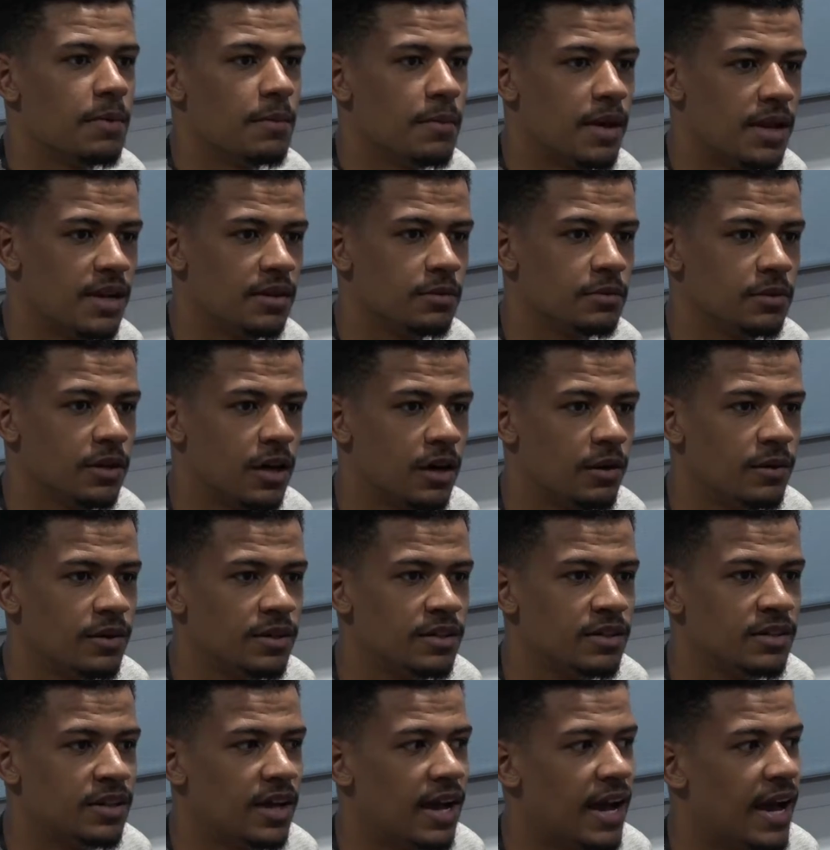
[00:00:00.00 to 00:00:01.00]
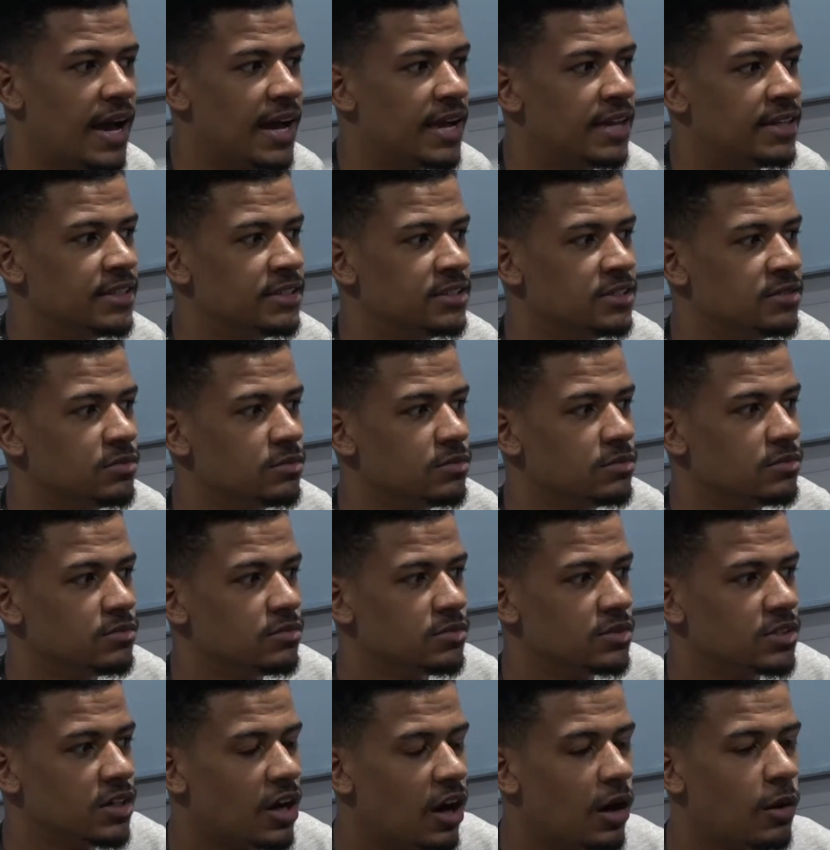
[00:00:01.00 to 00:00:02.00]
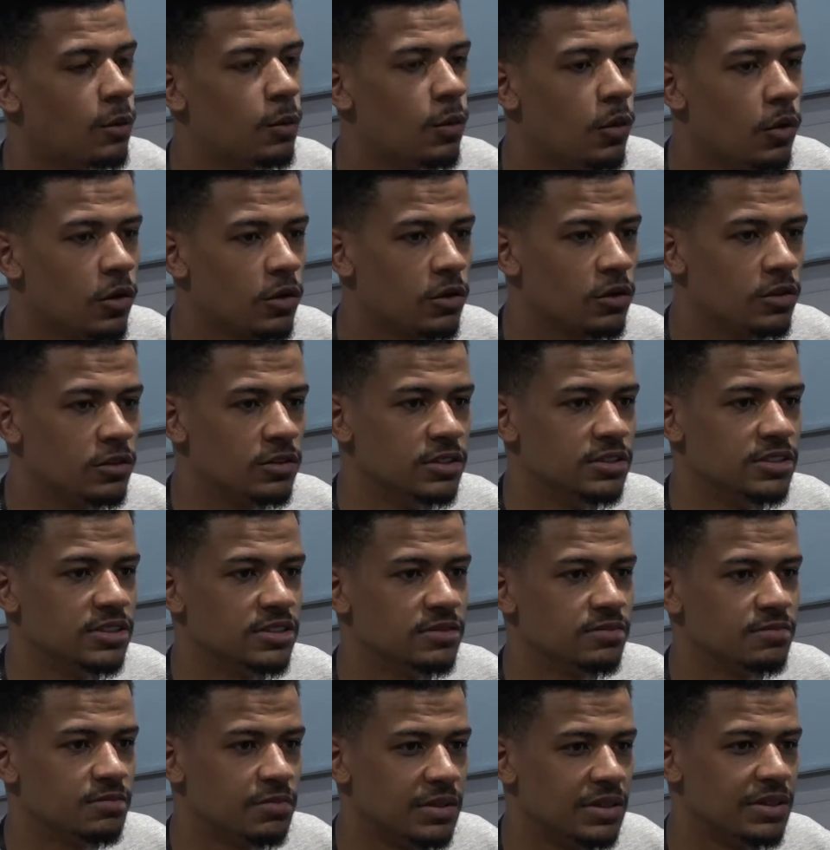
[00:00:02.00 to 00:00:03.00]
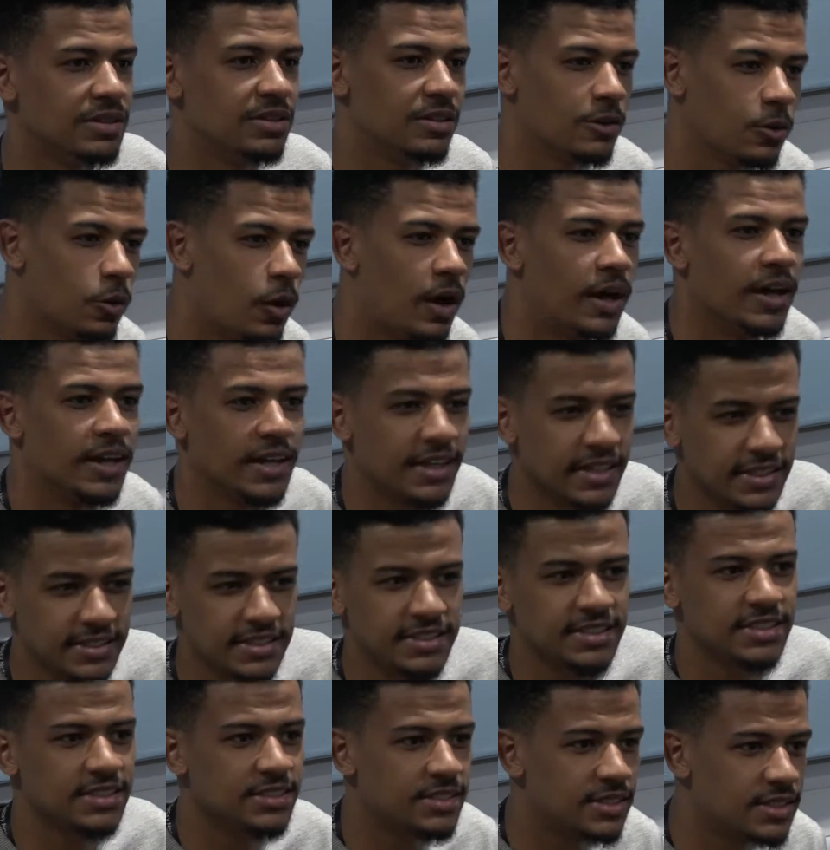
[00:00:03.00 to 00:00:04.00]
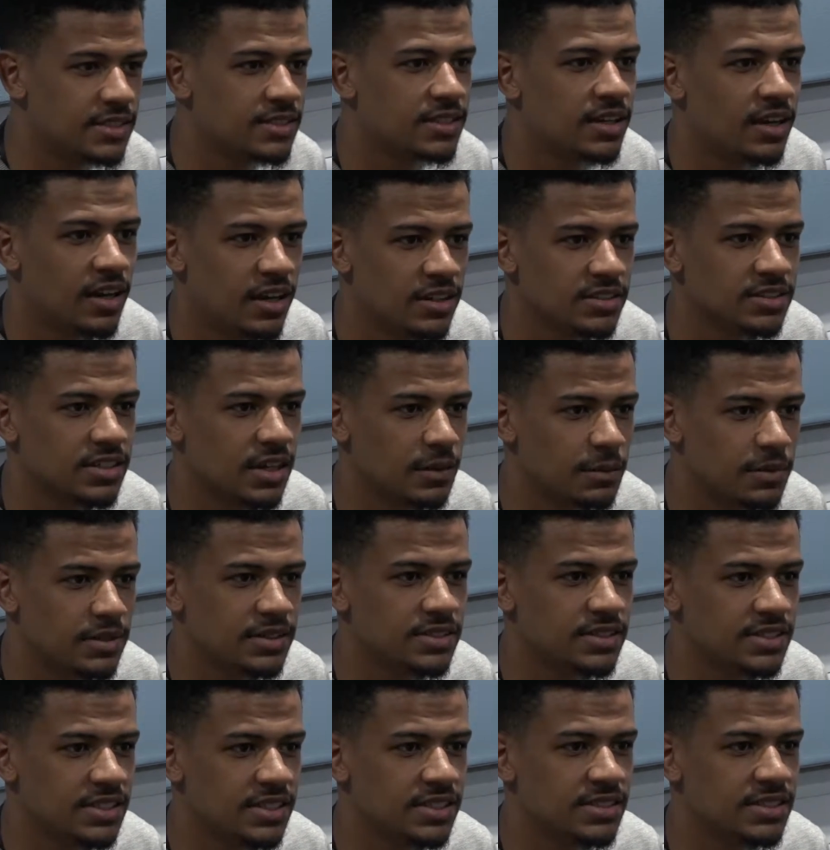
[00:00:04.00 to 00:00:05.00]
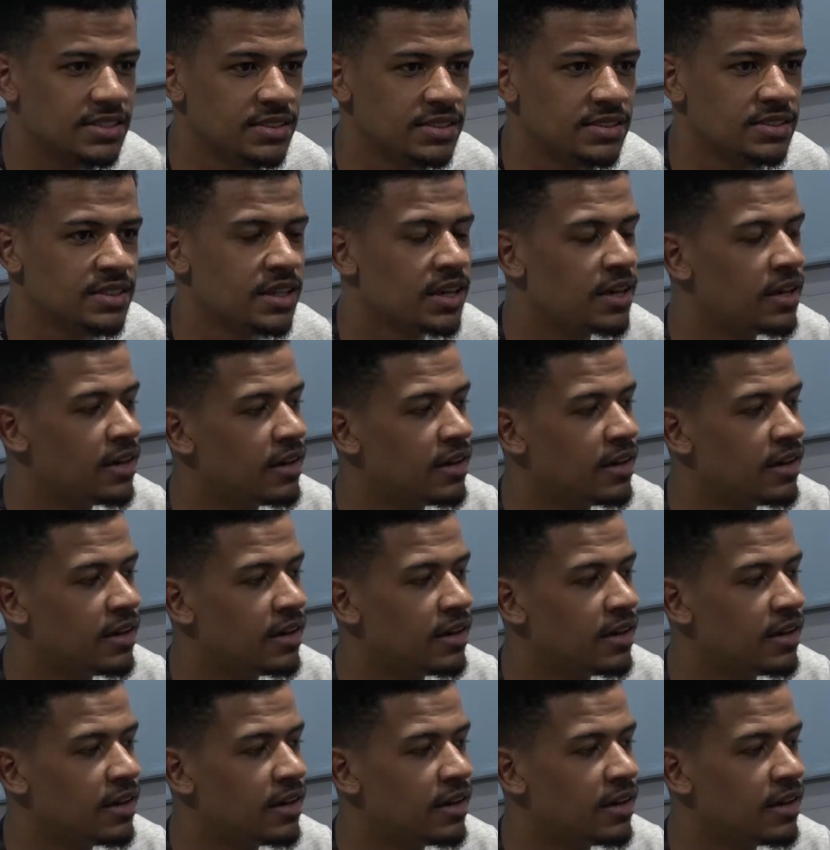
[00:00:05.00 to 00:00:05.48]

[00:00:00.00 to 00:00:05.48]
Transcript: momentum going, and Kyle Walker has been quite inconsistent in the last couple of seasons.